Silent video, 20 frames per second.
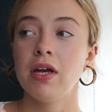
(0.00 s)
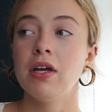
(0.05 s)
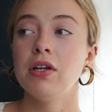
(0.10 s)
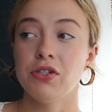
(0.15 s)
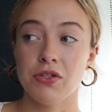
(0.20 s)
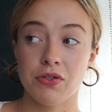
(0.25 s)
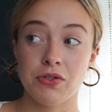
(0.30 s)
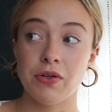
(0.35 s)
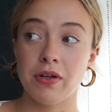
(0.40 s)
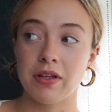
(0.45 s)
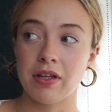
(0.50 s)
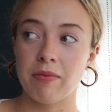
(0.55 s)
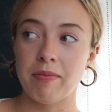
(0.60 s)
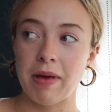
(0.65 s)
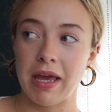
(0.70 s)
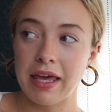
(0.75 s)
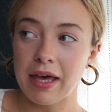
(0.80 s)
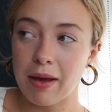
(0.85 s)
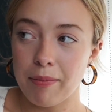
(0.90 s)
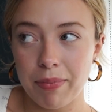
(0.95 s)
she was doing their
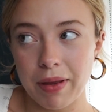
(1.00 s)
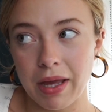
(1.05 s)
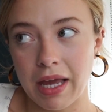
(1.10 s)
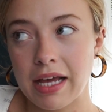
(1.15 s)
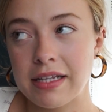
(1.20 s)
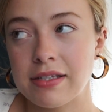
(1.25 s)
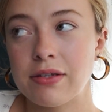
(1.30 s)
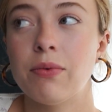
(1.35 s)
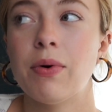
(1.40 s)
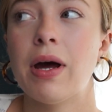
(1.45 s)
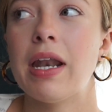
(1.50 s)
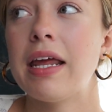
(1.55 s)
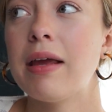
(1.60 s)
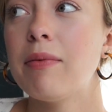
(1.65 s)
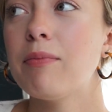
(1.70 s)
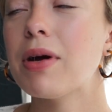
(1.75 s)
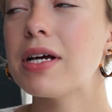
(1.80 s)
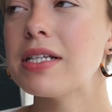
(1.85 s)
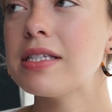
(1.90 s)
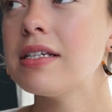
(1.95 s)
makeup like as a wedding
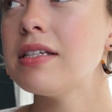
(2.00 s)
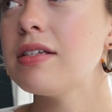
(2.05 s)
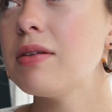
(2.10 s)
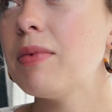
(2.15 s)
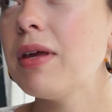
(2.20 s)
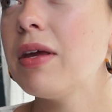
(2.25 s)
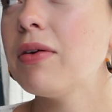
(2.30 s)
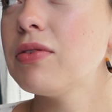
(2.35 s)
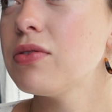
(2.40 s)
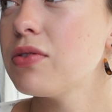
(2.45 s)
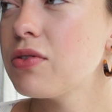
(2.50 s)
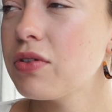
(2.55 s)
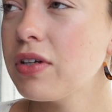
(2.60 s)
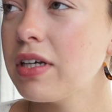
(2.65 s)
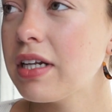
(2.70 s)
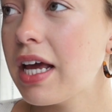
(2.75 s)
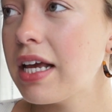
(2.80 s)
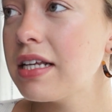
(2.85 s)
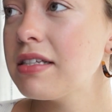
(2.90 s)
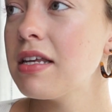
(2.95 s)
present to me, which was really
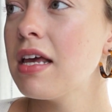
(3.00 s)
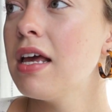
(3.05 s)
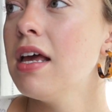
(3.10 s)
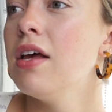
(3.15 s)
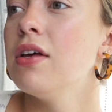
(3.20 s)
nice.